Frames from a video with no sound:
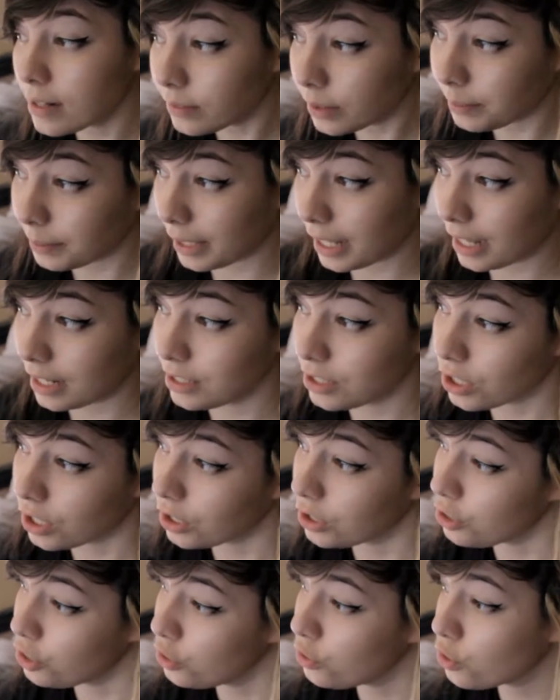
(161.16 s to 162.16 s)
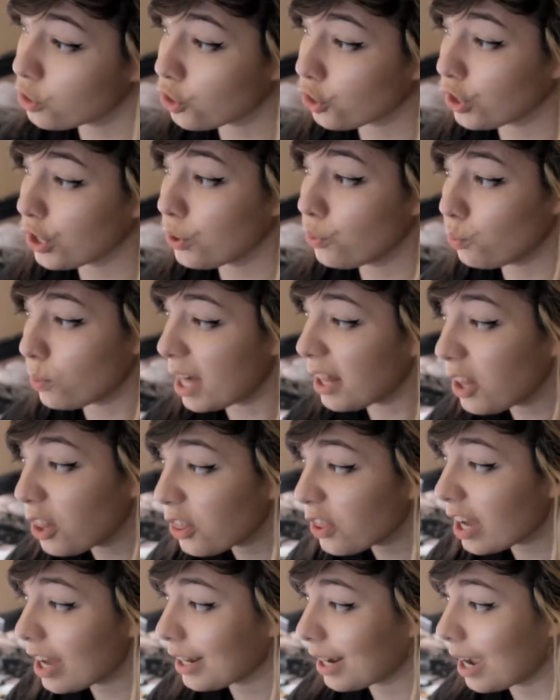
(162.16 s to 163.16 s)
plans are usually well
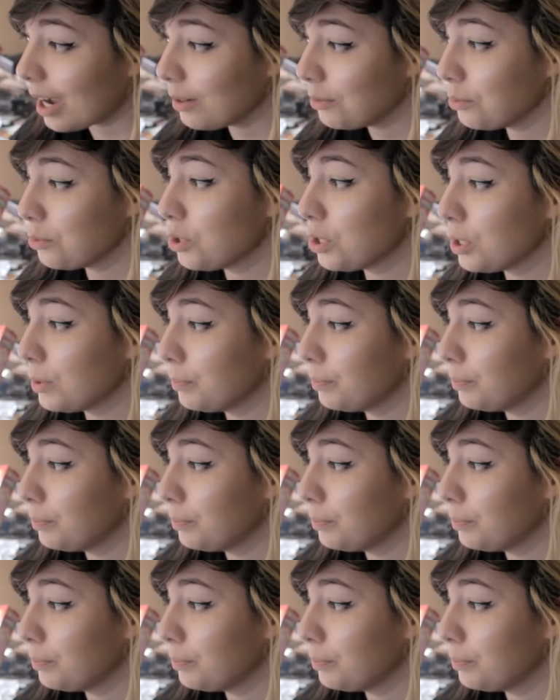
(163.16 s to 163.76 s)
thought out.